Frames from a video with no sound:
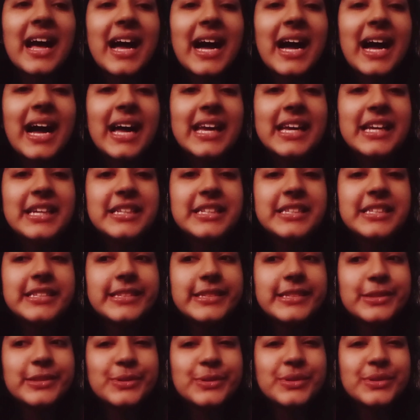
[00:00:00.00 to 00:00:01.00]
I
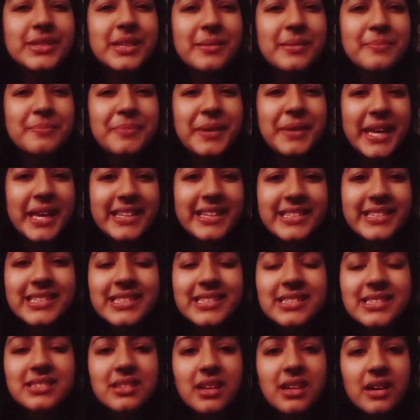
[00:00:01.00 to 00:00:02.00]
do some
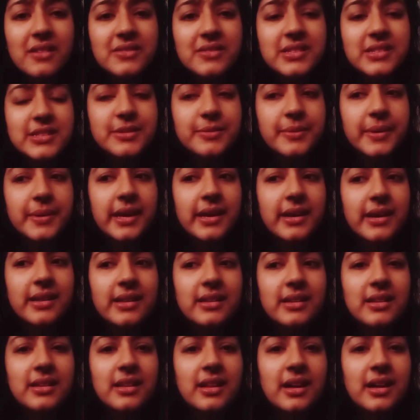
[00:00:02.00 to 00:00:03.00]
painting stuff
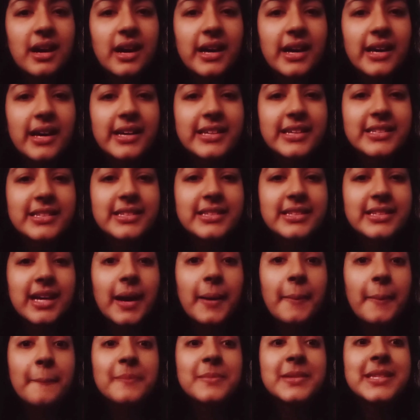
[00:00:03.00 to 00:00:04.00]
well. I
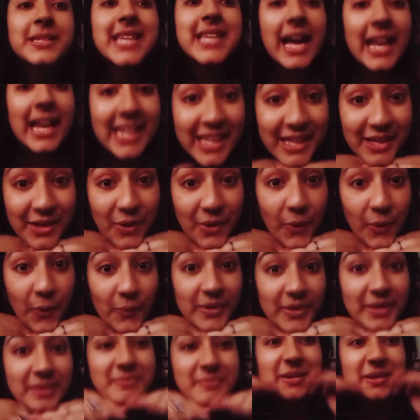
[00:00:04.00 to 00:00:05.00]
am studying
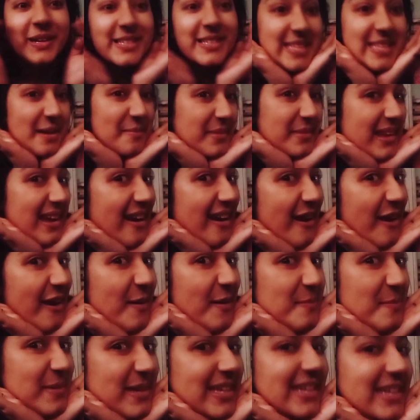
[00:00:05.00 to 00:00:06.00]
Korean because I'm an
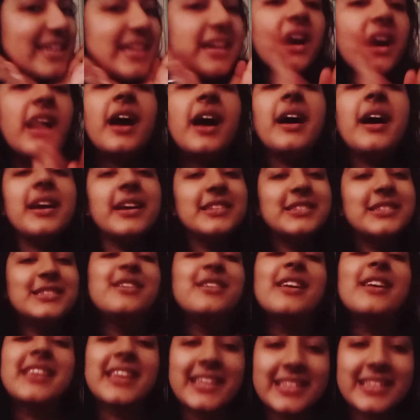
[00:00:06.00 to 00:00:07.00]
army. It's
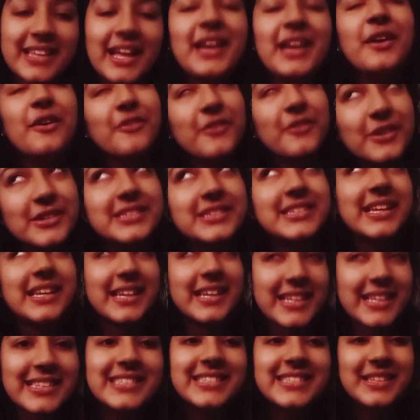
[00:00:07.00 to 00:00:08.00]
not like that, of course,
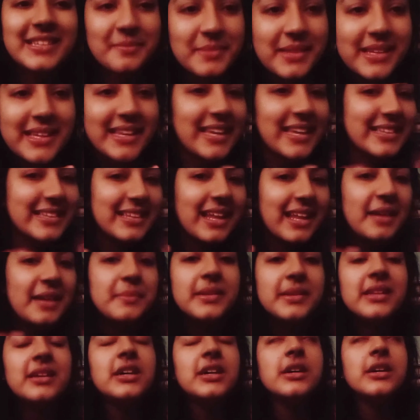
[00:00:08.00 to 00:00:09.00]
like it's something like that. I
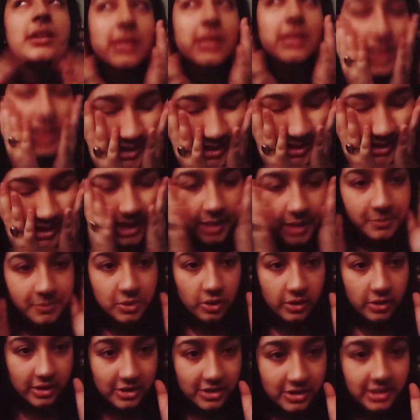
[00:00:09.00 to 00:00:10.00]
mean, oh, I'm
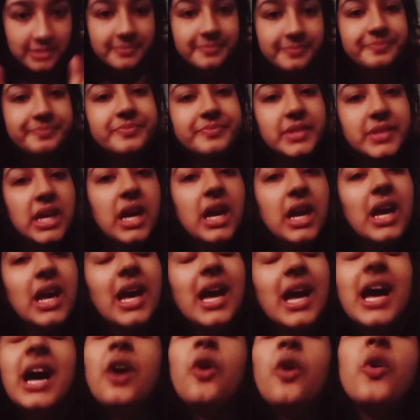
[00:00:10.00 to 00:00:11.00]
talking shit.
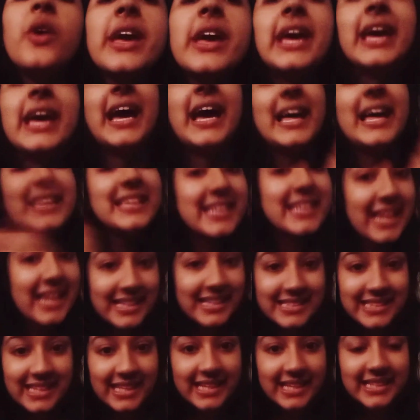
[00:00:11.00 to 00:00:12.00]
Okay, and the
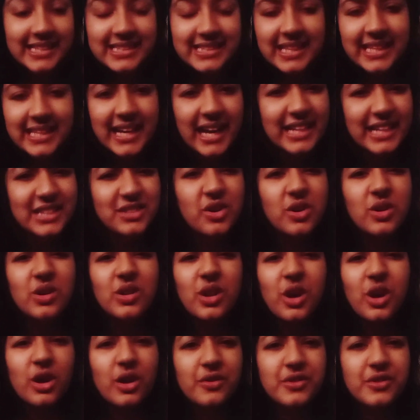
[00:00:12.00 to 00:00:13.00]
next thing is like I talk a
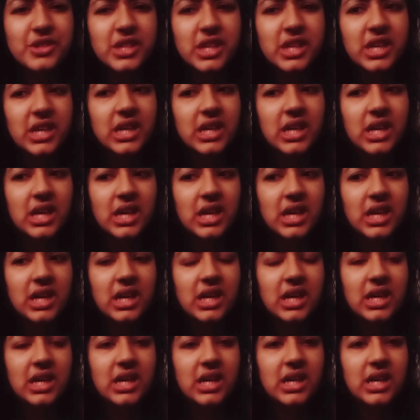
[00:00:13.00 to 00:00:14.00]
lot of shit,
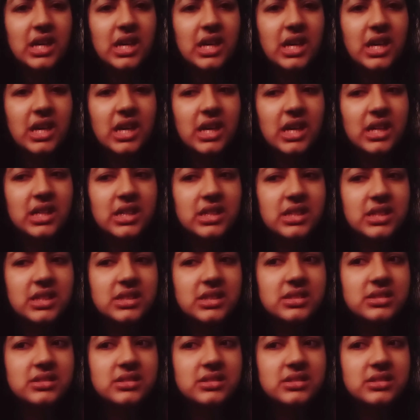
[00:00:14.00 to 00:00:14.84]
and